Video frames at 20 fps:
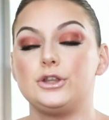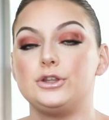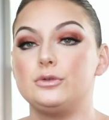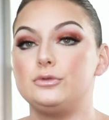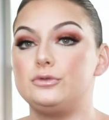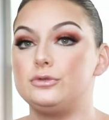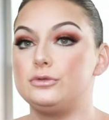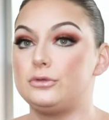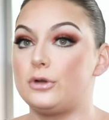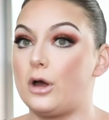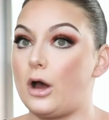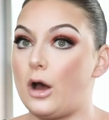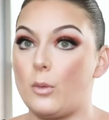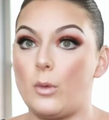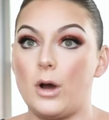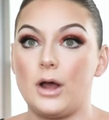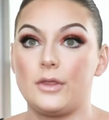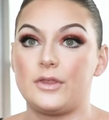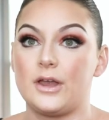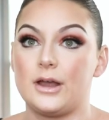you do
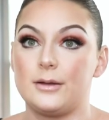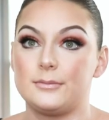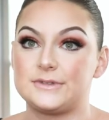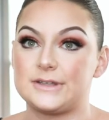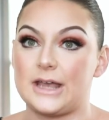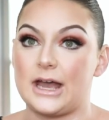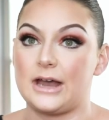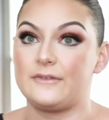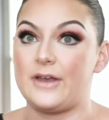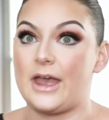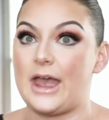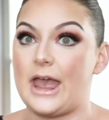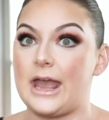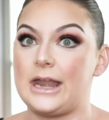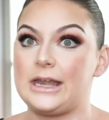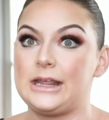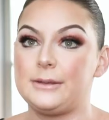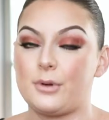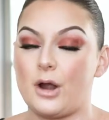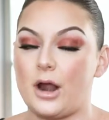not want them to have
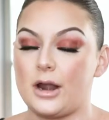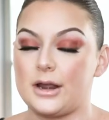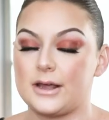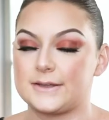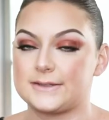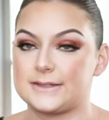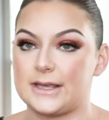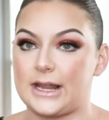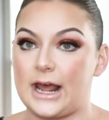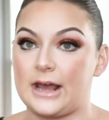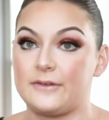any products that